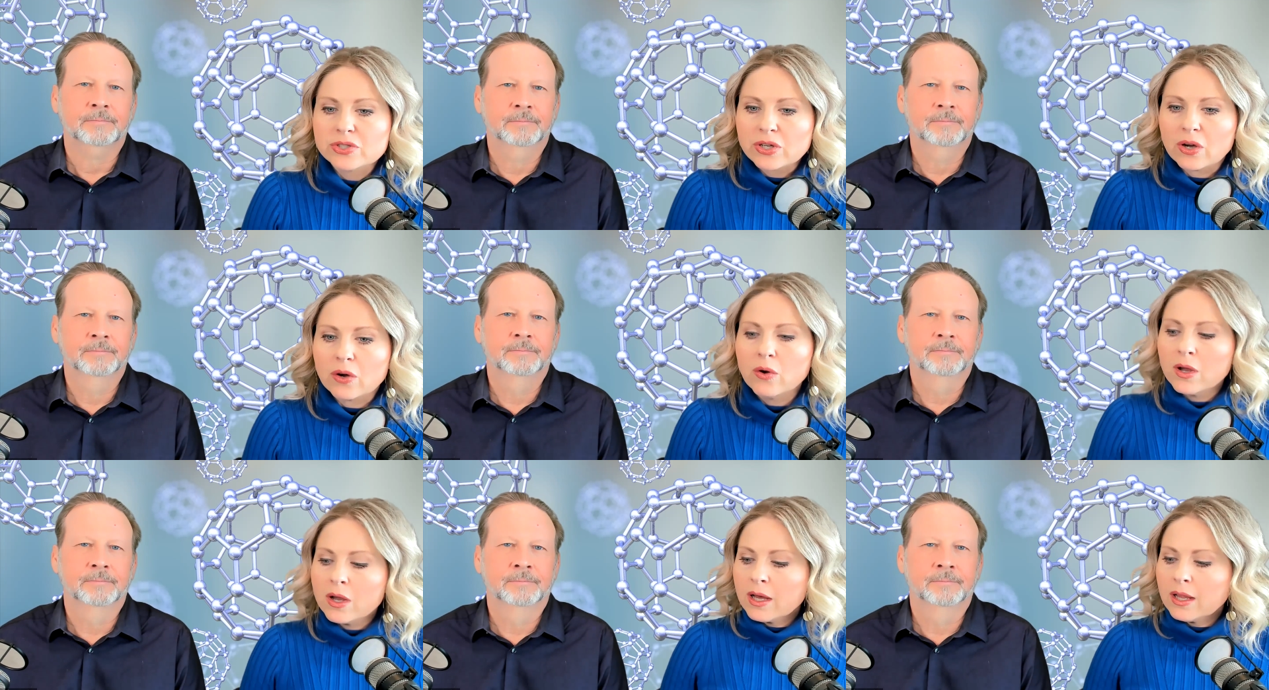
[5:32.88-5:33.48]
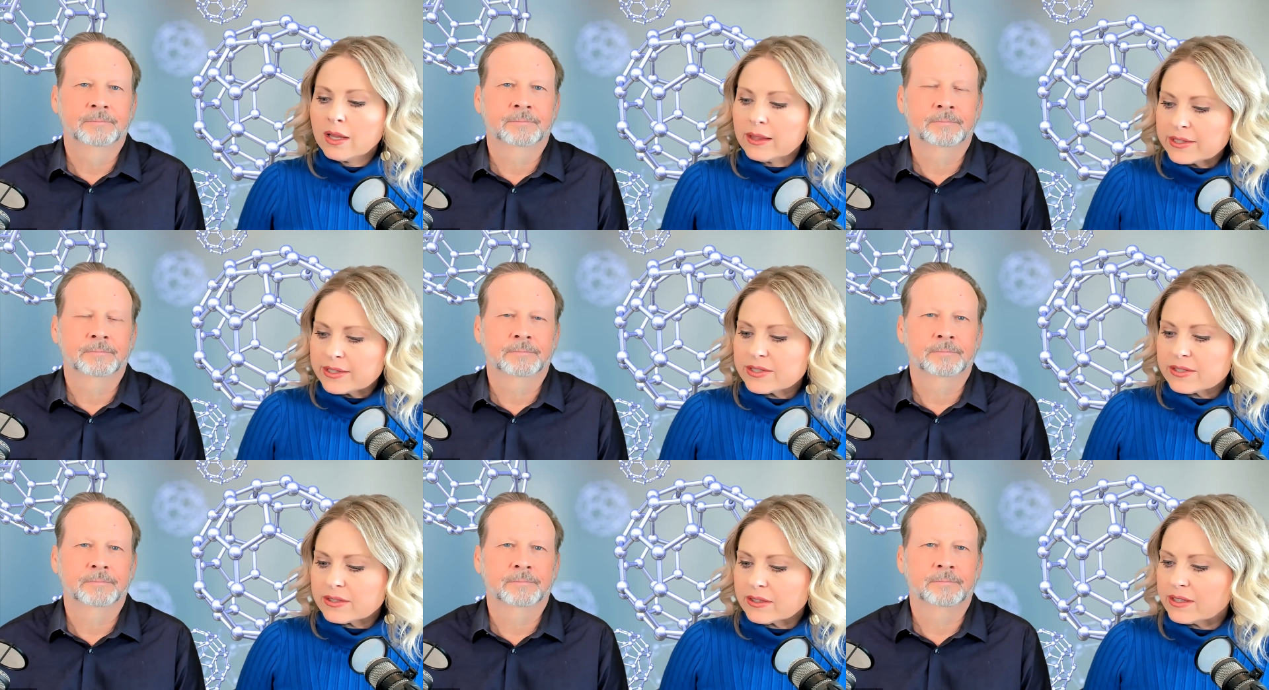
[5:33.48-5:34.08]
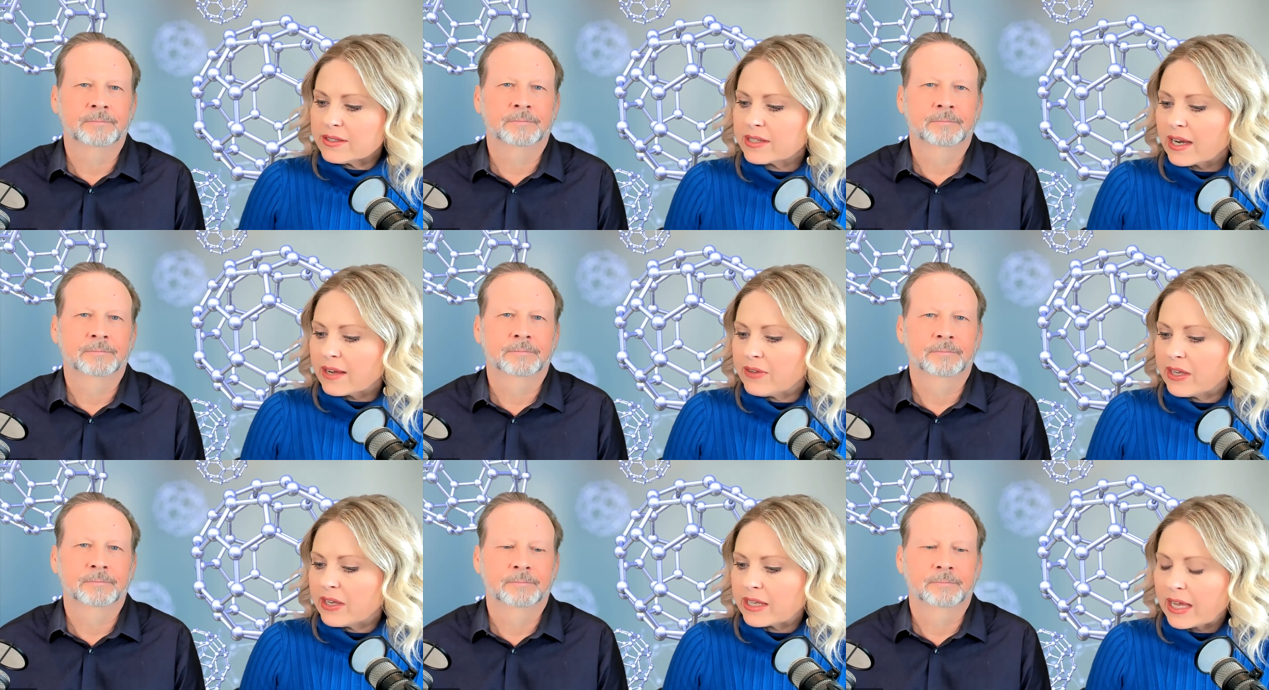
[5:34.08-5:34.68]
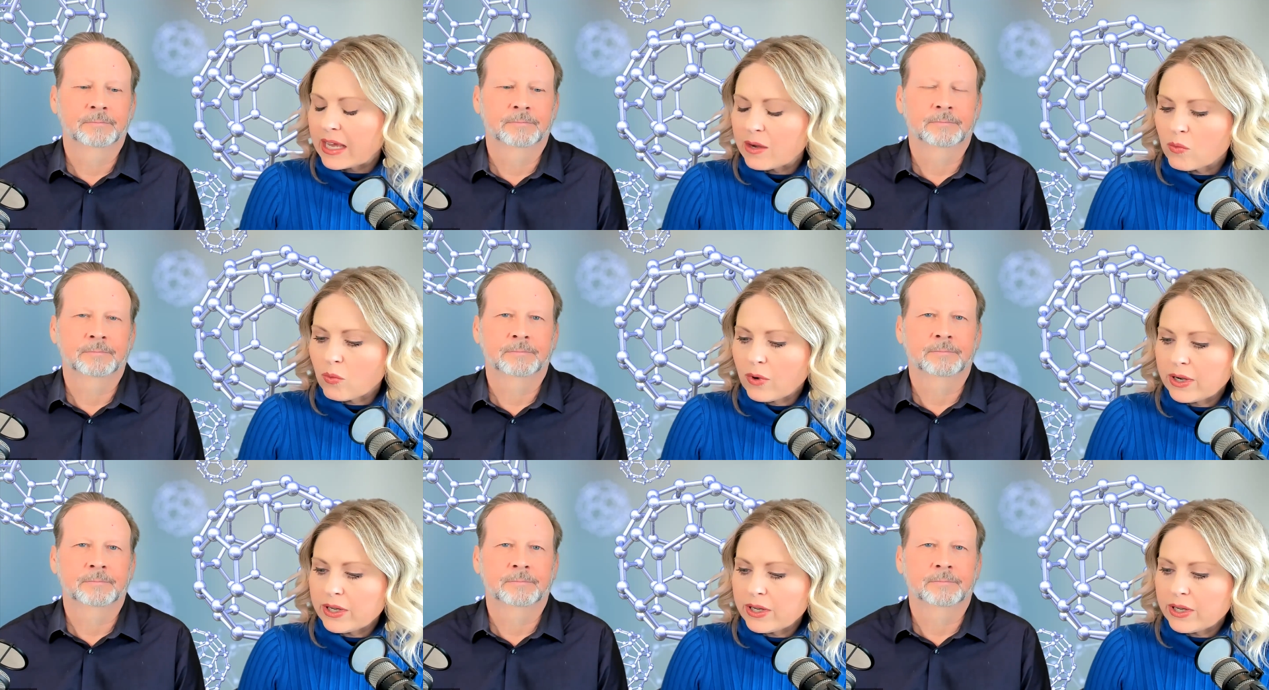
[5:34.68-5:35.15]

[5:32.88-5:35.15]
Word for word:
Speaker 1: So let's let's dive in, Ken.